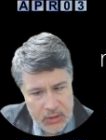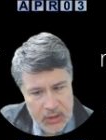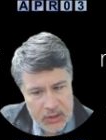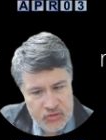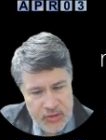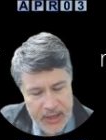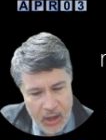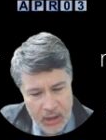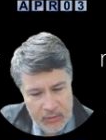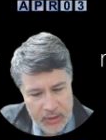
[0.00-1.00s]
To try
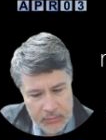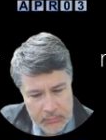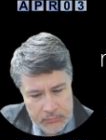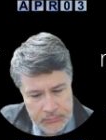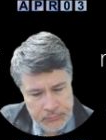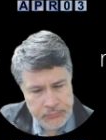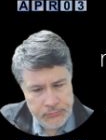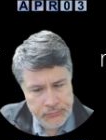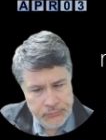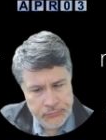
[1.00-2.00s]
RO.
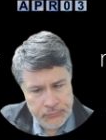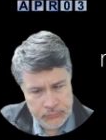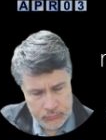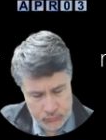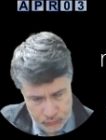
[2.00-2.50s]
Mm.